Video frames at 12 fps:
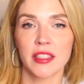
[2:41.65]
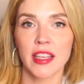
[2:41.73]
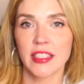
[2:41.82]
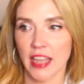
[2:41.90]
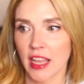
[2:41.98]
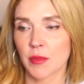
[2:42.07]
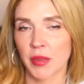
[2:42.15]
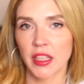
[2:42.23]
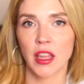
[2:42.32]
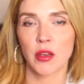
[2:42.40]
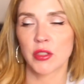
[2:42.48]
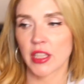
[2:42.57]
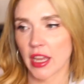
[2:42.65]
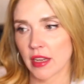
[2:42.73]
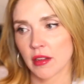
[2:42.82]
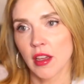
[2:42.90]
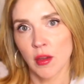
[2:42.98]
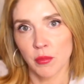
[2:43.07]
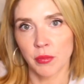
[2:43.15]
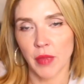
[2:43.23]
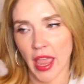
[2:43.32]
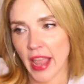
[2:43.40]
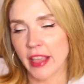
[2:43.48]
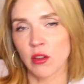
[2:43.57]
They take pillows and
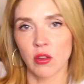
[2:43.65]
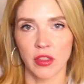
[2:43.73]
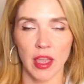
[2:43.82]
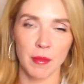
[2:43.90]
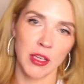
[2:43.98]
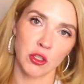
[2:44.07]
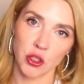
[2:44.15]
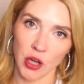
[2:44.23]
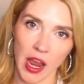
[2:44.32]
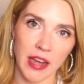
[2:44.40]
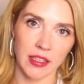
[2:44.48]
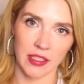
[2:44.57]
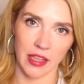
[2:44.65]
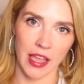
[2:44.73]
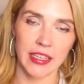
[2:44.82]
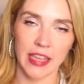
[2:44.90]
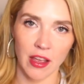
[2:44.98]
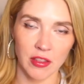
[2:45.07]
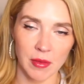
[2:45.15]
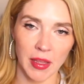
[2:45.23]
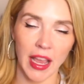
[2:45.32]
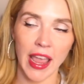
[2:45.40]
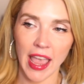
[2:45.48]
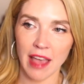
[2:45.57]
angle them and try to slide down them.
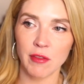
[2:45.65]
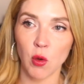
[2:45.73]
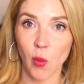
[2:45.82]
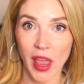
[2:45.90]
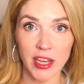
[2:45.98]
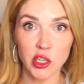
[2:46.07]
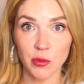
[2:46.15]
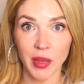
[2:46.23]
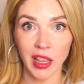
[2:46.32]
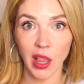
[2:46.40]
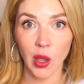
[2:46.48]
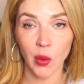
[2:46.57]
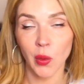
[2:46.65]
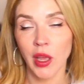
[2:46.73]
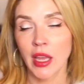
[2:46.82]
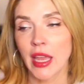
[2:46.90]
Like I have a wedge pillow